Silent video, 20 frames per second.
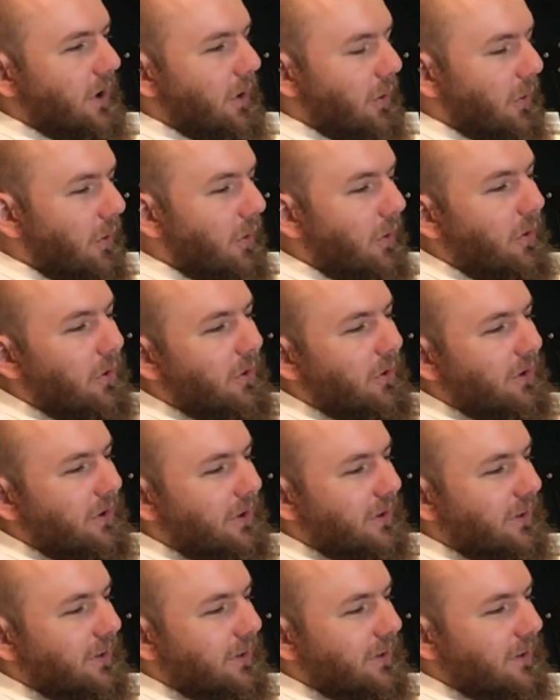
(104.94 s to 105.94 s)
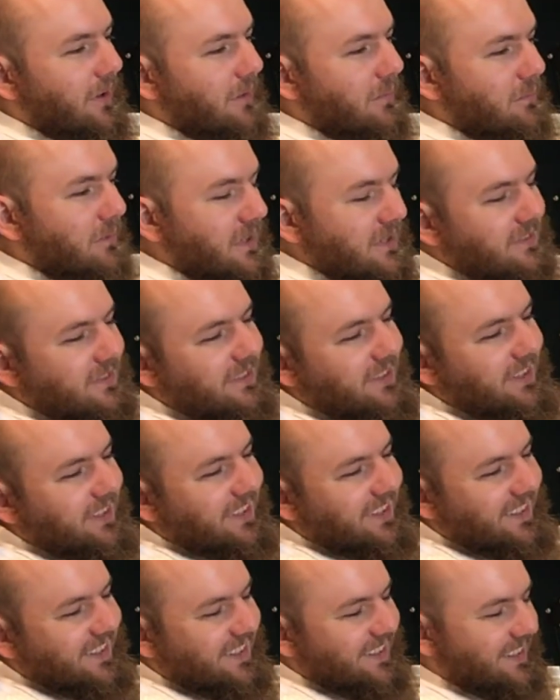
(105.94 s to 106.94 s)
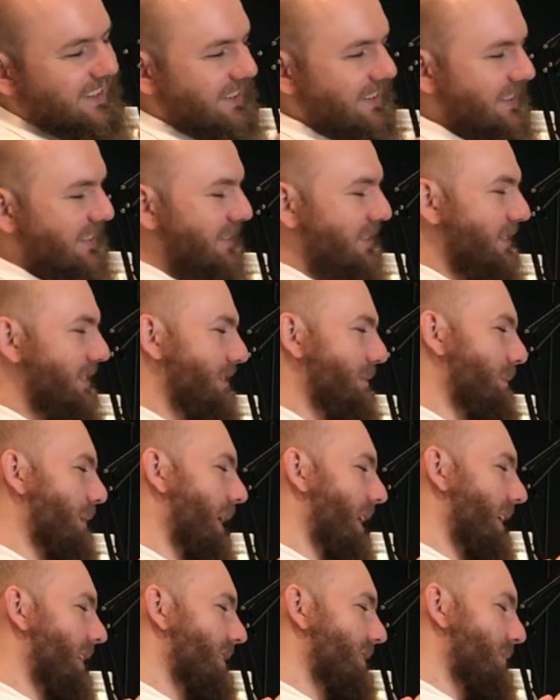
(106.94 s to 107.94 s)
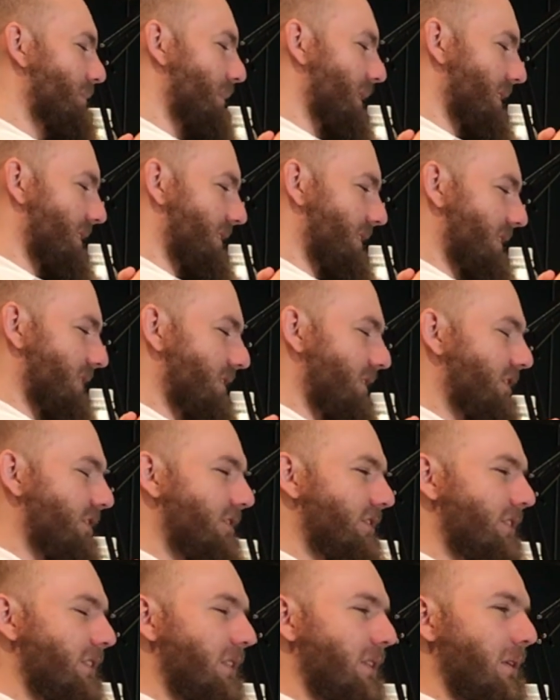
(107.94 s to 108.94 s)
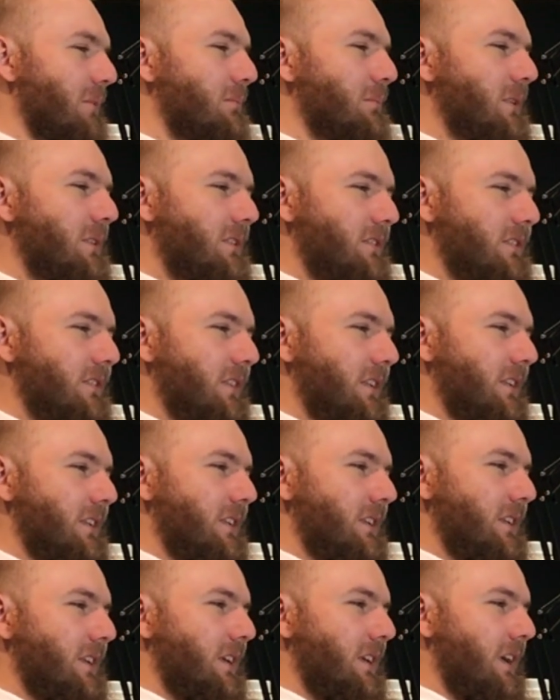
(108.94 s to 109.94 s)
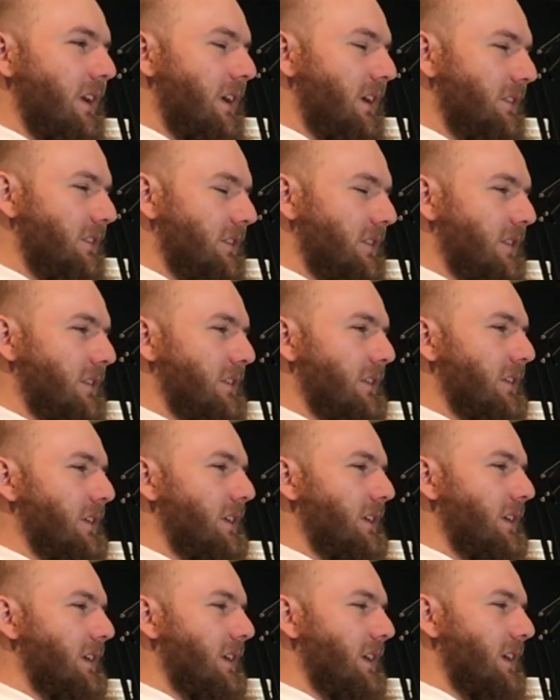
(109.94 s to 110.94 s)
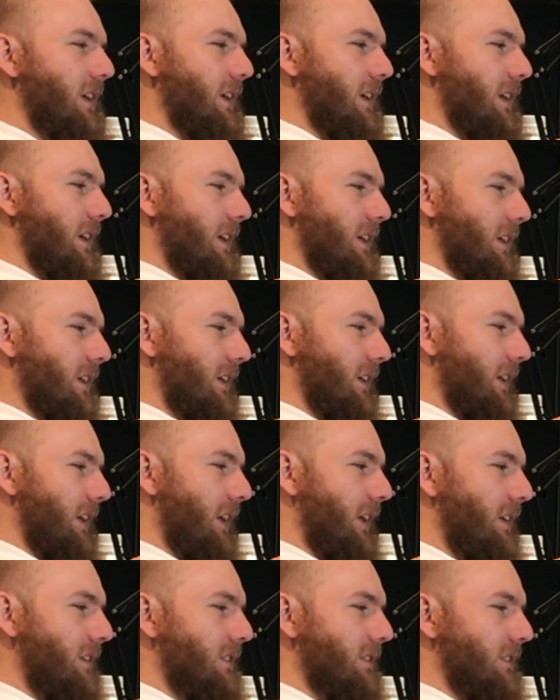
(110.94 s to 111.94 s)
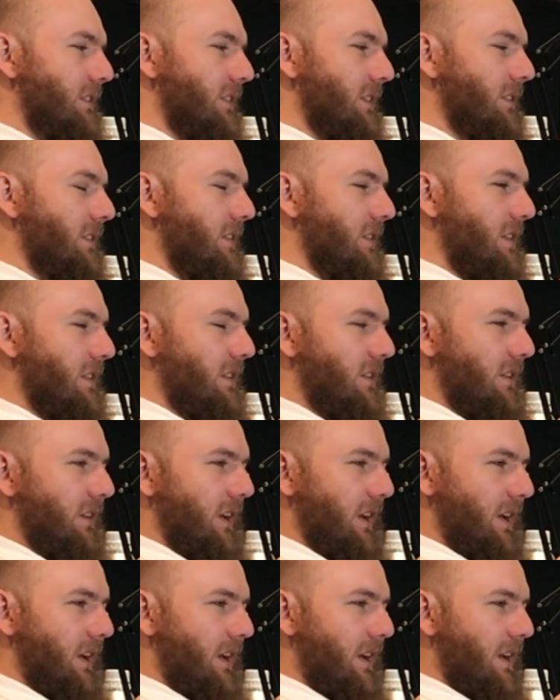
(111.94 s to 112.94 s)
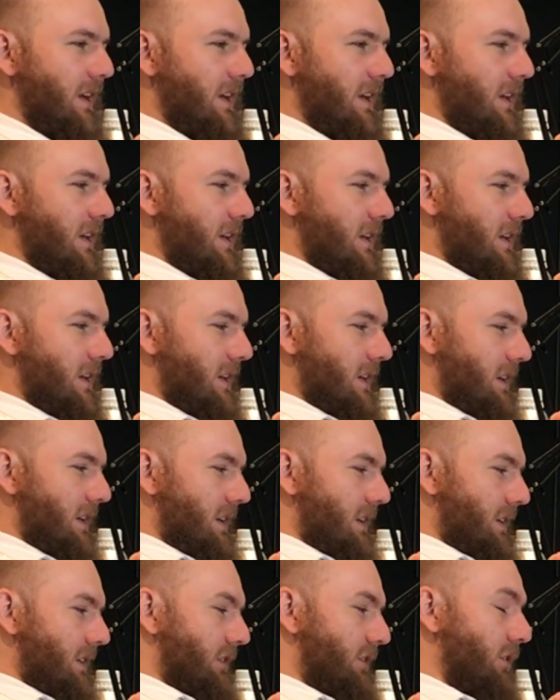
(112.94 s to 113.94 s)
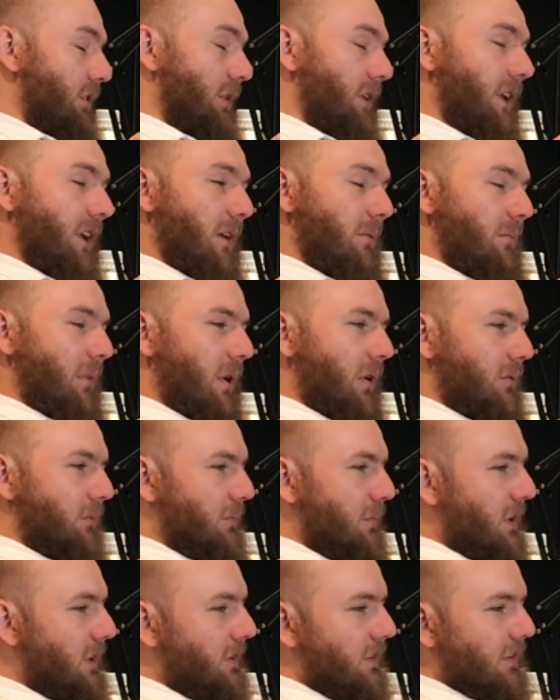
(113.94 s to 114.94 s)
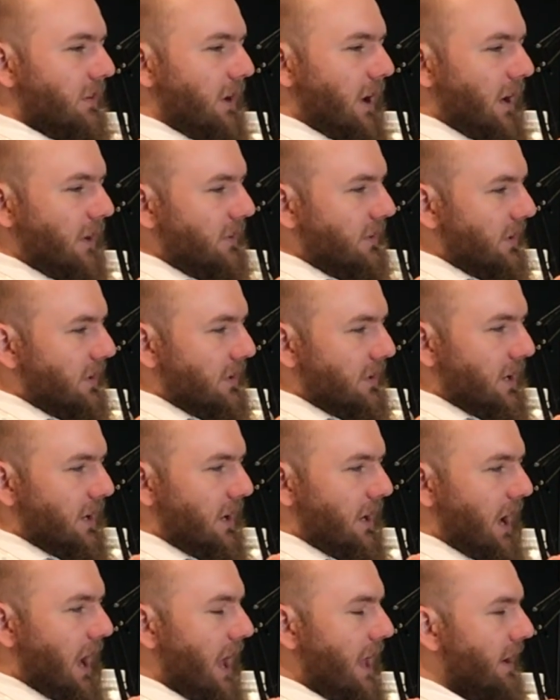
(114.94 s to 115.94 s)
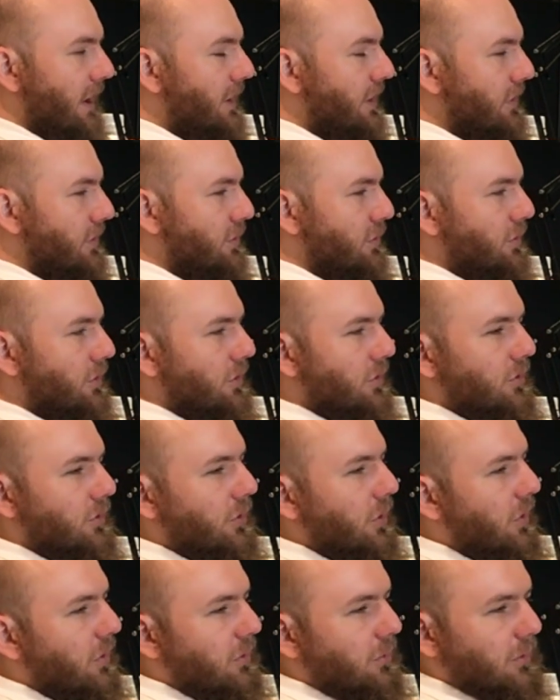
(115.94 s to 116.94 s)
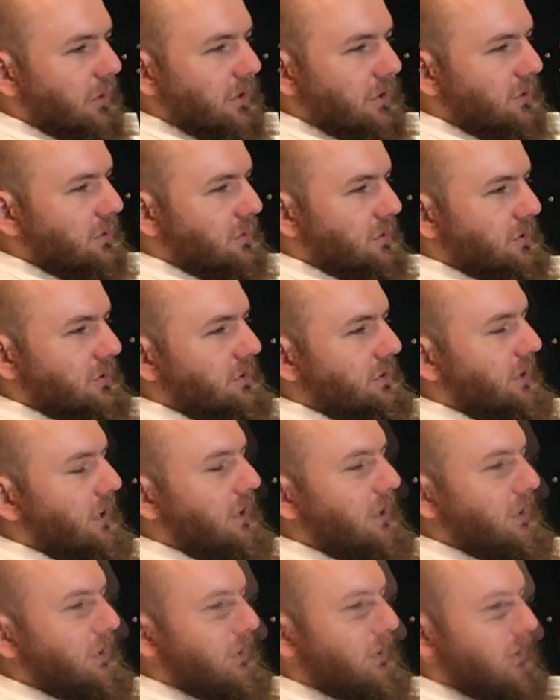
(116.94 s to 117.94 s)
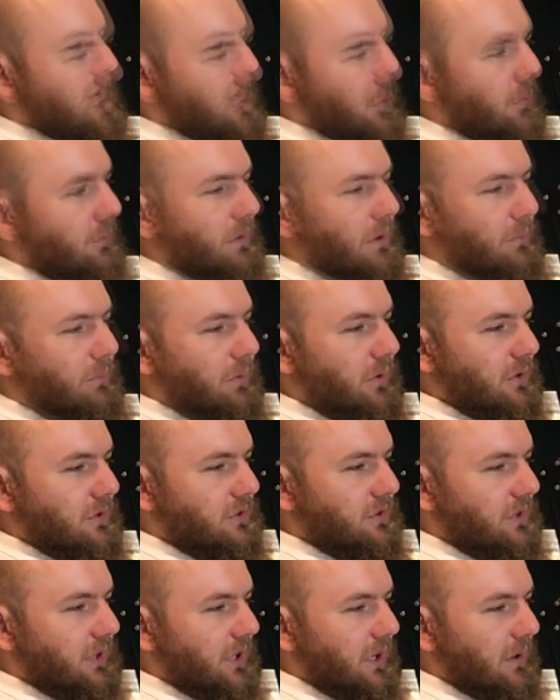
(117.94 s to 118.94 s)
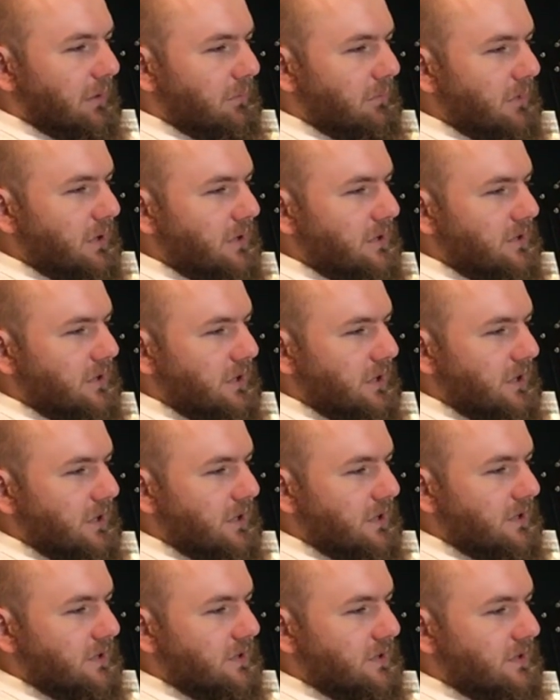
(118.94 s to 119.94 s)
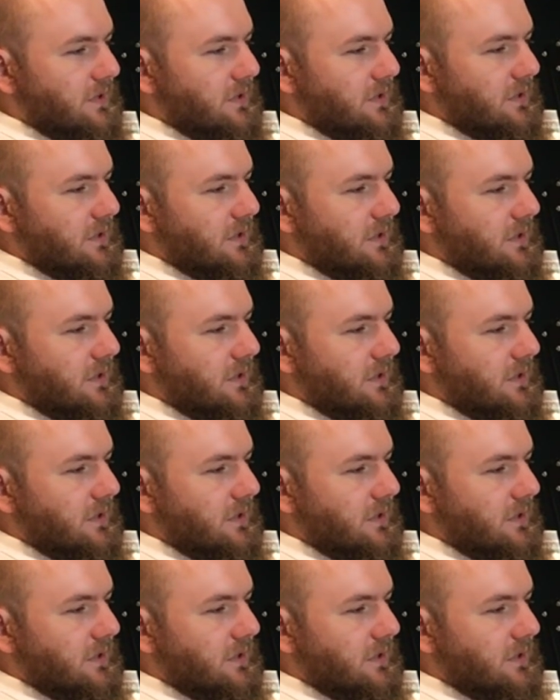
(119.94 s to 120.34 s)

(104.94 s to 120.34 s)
or Miti, inspired by traditional Miti Attar created in India. Talking about Miti Attar, I really do not know where to start. To me personally, Miti is